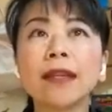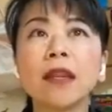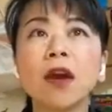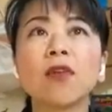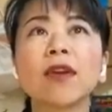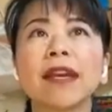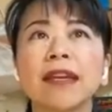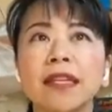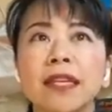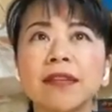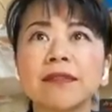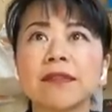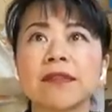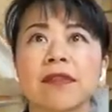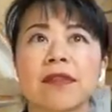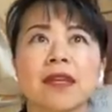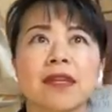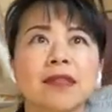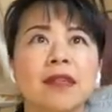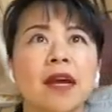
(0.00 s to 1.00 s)
Okay, here's the
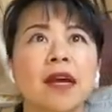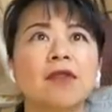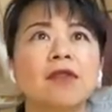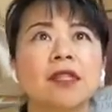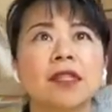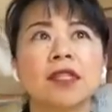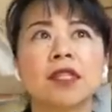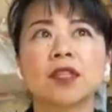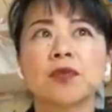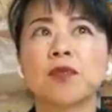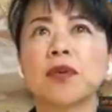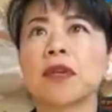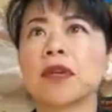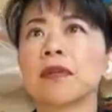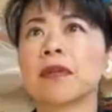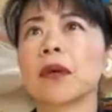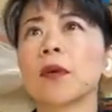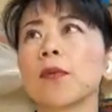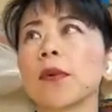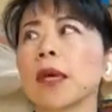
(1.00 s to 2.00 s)
things. I'm gonna just put
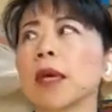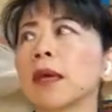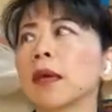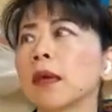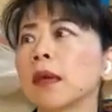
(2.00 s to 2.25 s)
it that way.